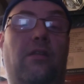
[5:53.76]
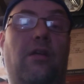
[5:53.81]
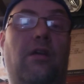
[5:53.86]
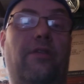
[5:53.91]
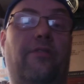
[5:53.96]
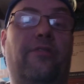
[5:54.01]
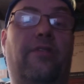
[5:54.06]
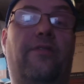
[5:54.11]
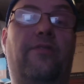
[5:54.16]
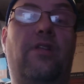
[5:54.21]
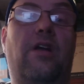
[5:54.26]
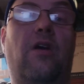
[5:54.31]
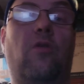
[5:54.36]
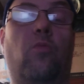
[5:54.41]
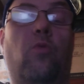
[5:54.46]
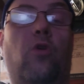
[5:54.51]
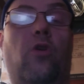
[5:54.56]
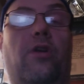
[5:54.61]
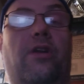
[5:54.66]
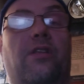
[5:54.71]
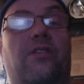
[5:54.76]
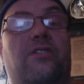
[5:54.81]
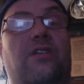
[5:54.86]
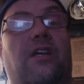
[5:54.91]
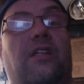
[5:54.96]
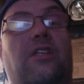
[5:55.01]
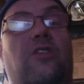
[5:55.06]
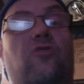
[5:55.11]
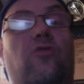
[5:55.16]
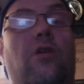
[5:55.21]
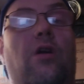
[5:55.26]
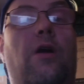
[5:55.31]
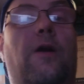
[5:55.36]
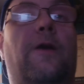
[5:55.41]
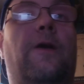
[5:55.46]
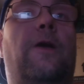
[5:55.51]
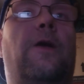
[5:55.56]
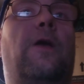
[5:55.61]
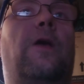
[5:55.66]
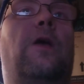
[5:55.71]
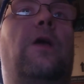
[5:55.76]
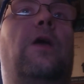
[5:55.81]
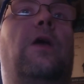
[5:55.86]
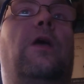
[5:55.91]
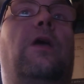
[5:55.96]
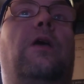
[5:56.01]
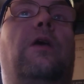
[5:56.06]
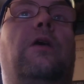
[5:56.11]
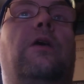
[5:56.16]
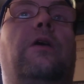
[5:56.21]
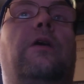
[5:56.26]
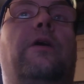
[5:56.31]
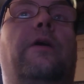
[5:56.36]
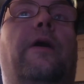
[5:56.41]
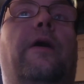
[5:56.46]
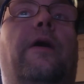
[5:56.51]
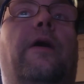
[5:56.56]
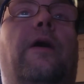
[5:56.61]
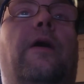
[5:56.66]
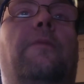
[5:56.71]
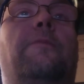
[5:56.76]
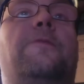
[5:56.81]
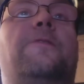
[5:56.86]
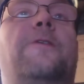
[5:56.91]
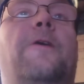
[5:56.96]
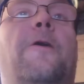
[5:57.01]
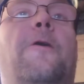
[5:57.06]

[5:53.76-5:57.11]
lot of stuff not work inside the truck. But